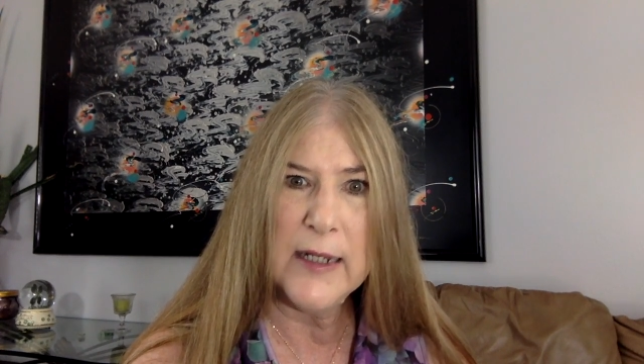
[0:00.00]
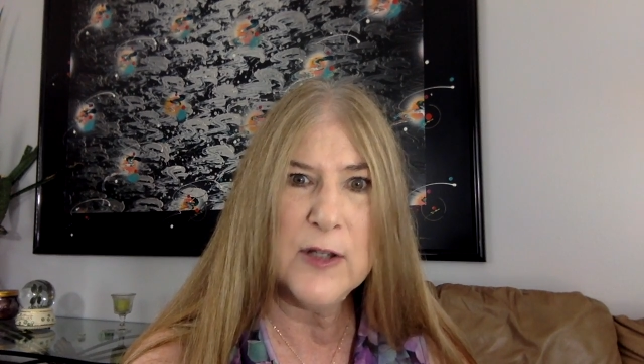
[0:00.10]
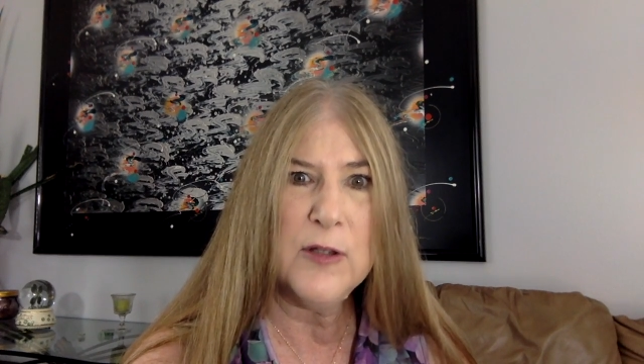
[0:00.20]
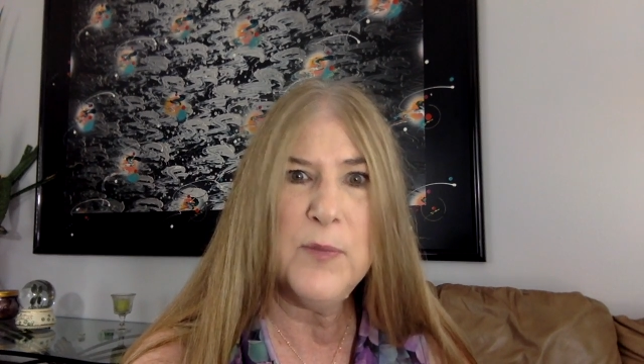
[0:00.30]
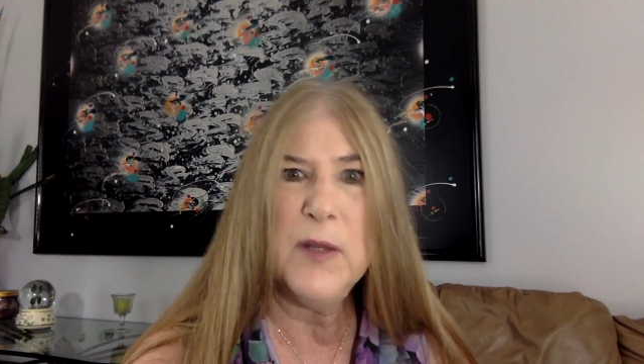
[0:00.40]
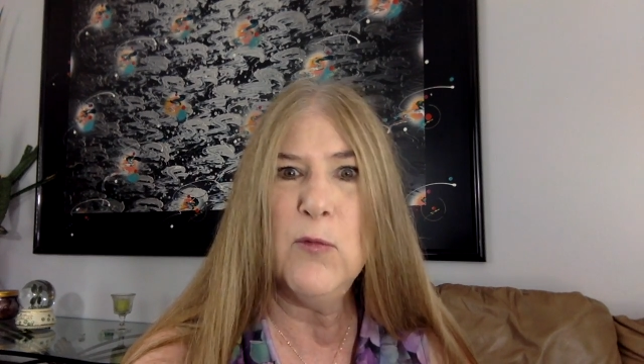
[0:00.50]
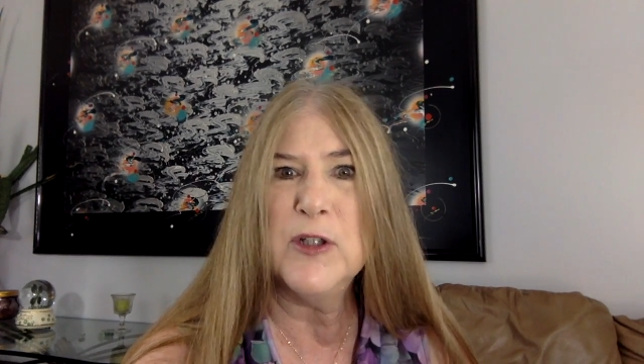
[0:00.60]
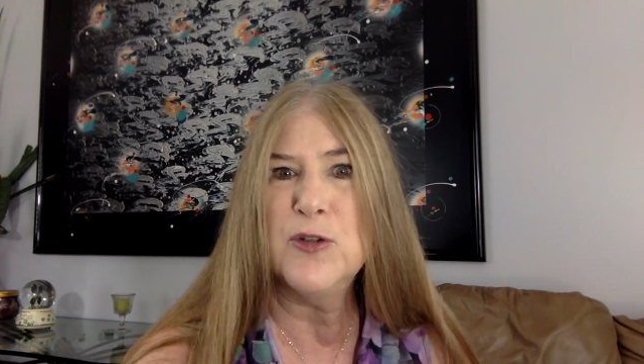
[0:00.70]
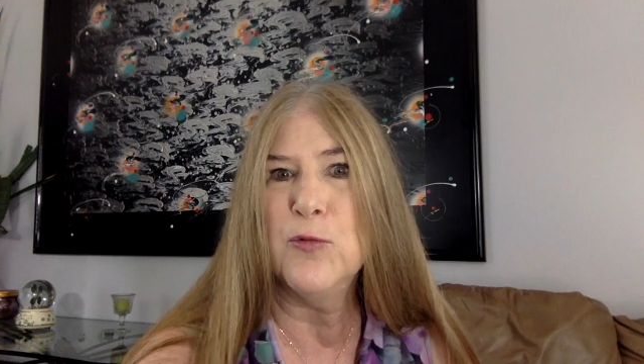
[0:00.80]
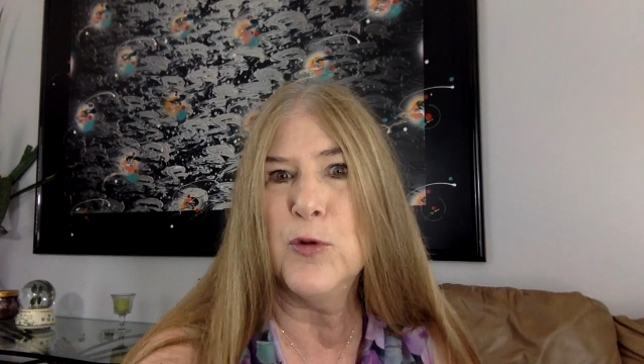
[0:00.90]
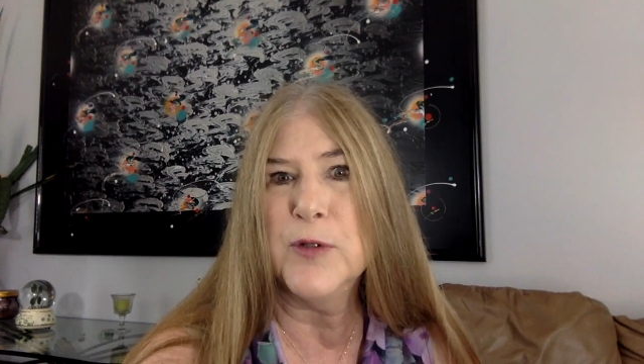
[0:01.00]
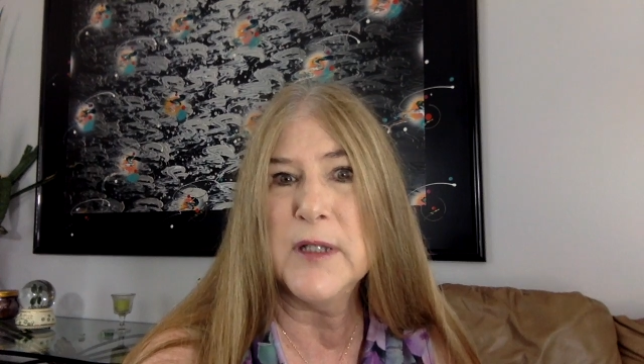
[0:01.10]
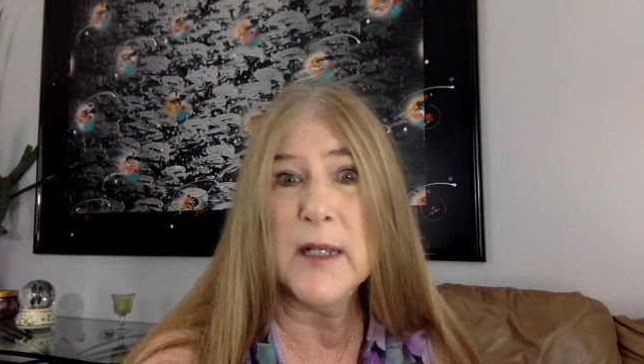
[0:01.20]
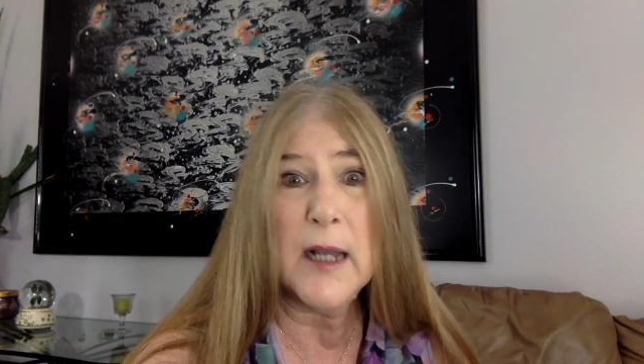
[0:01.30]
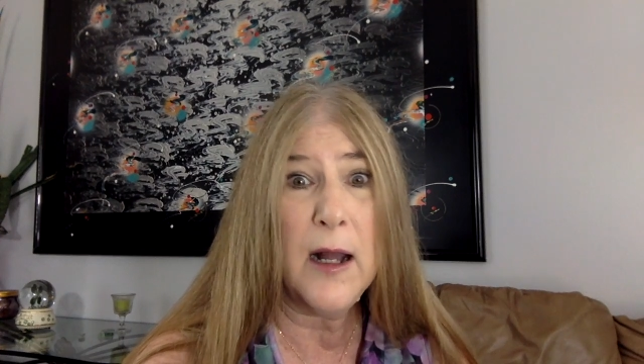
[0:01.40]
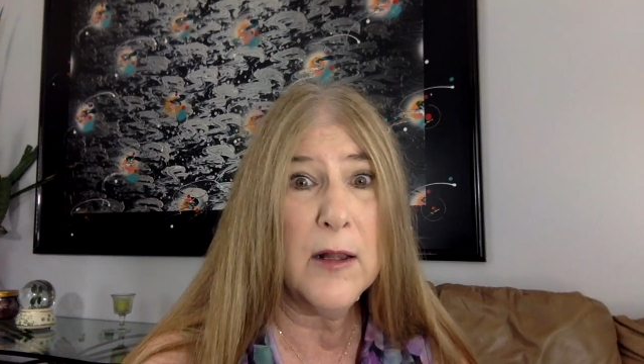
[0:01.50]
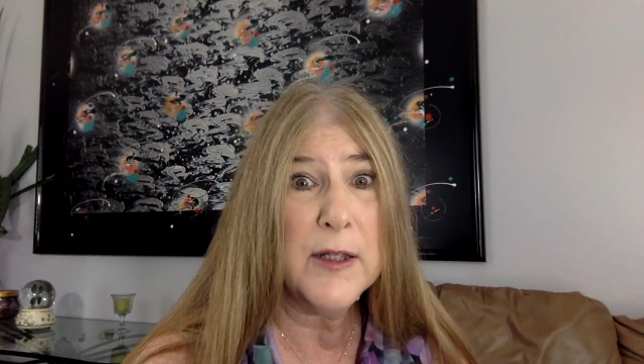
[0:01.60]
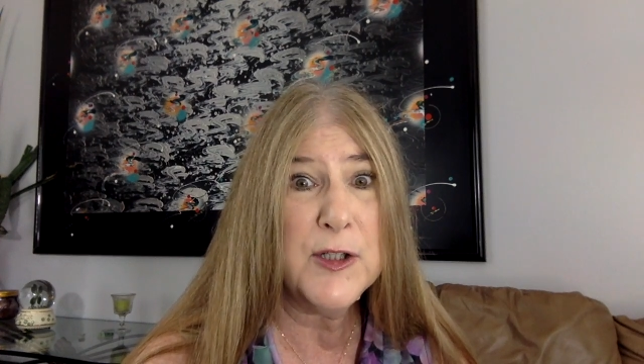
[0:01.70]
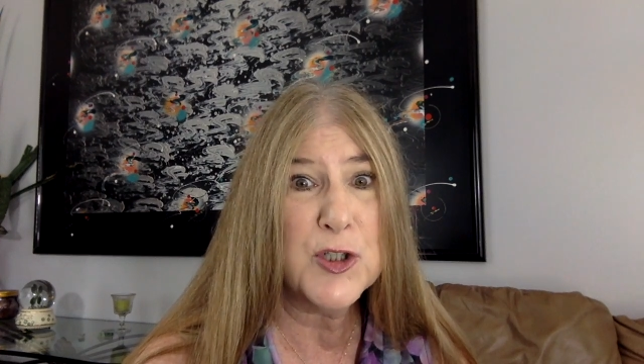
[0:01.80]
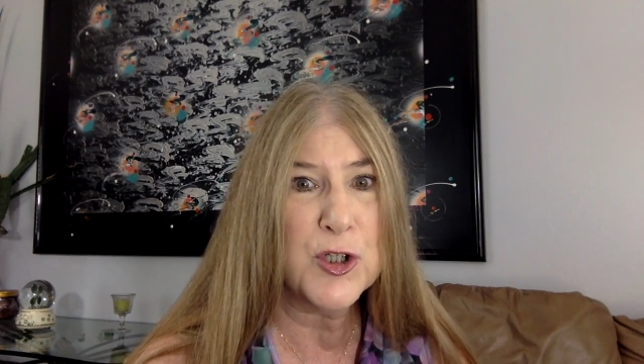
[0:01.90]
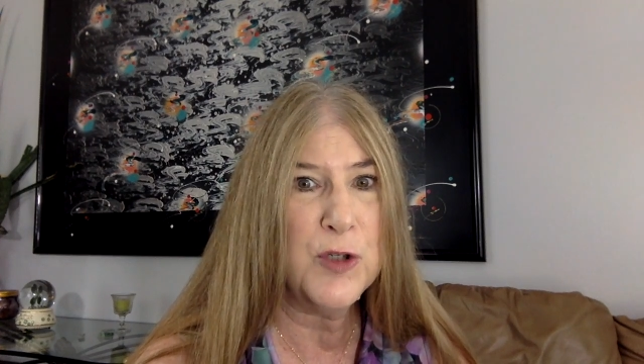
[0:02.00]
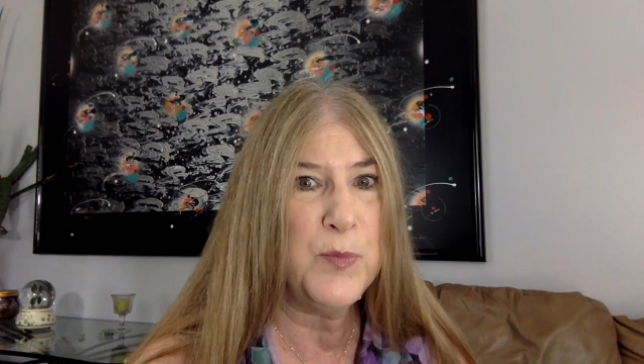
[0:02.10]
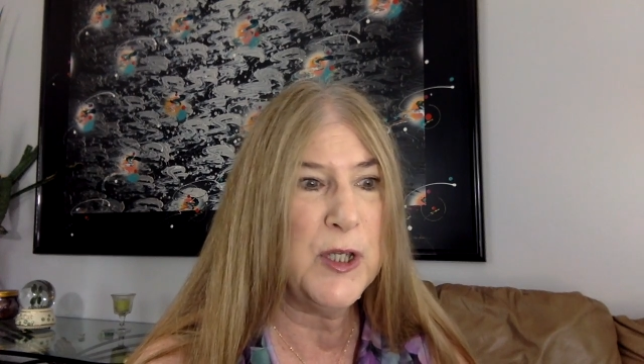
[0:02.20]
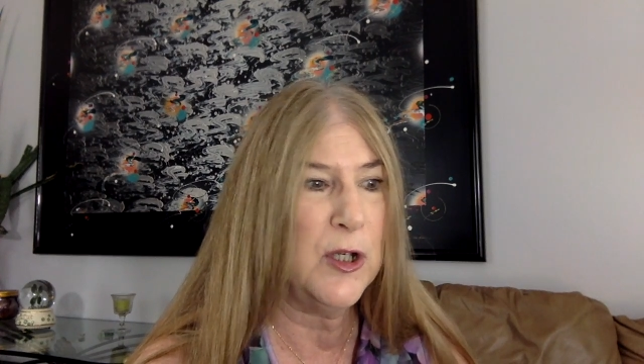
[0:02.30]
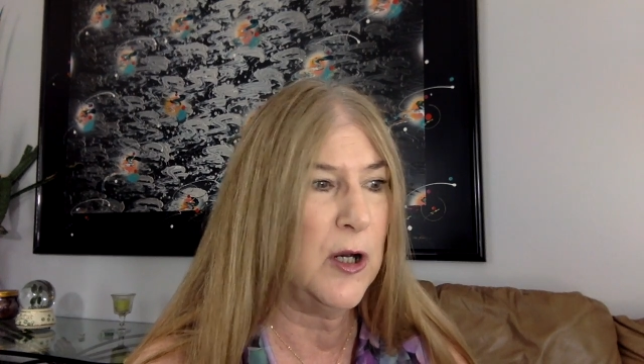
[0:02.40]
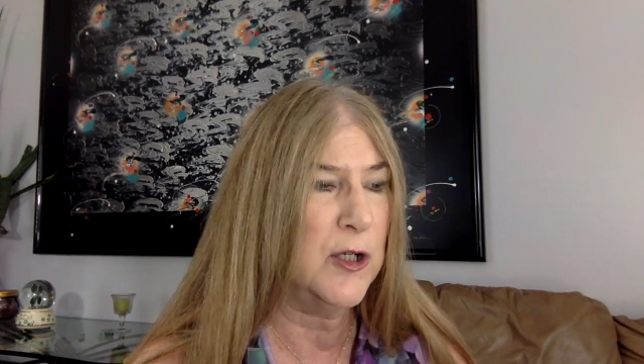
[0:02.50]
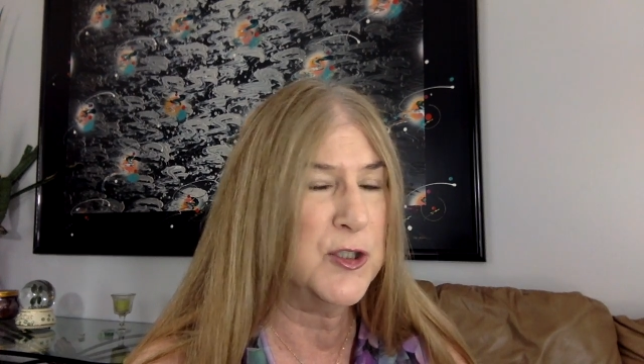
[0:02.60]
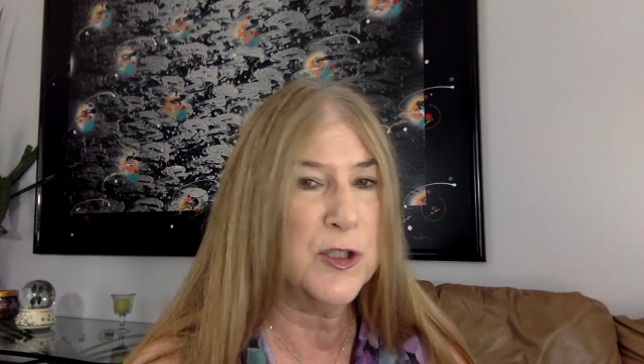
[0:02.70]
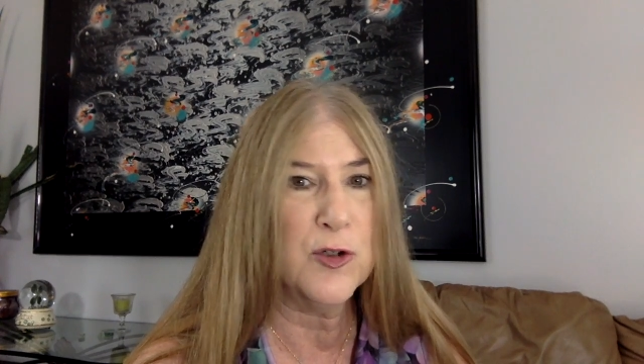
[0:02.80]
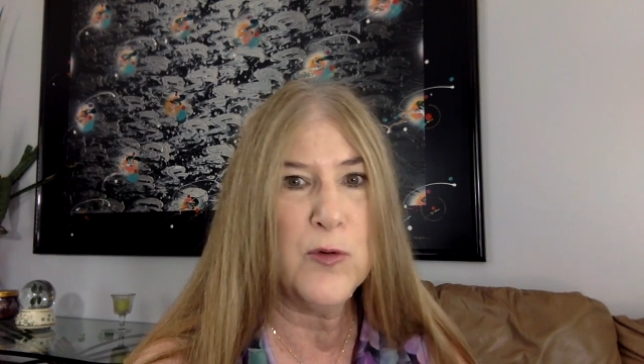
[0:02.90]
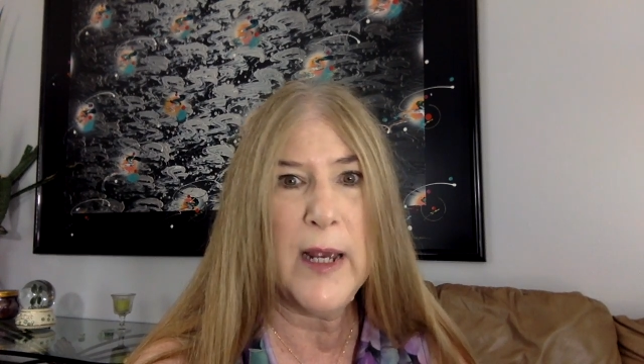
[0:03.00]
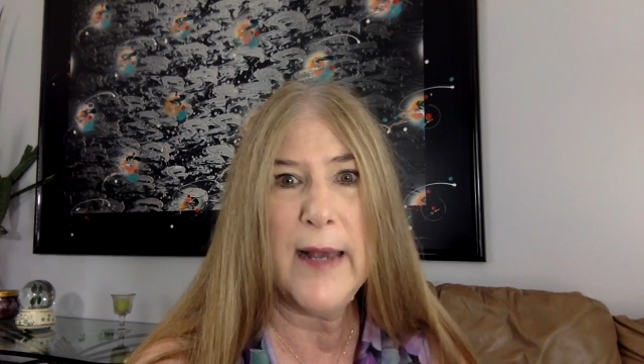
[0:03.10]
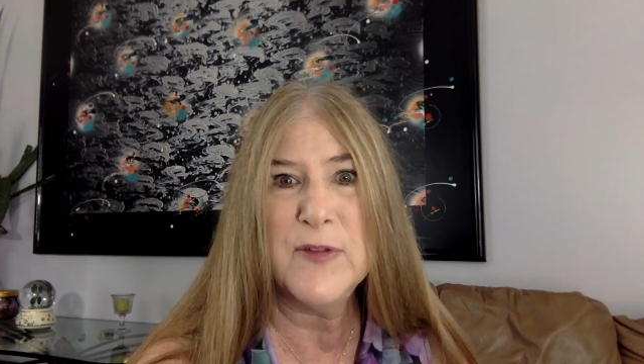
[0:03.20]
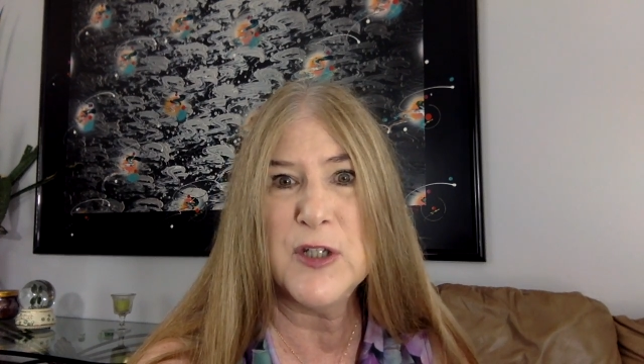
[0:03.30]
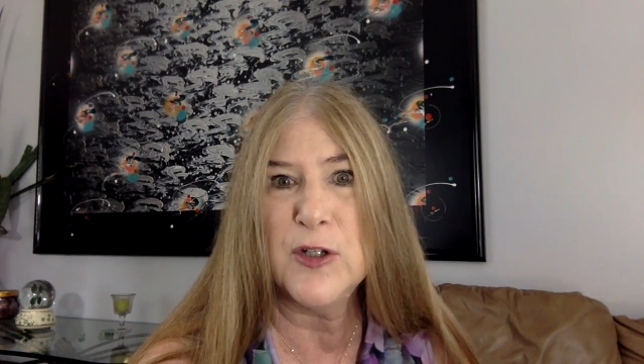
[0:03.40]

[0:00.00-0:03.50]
And it could be what you learned in college, it could be arts and crafts,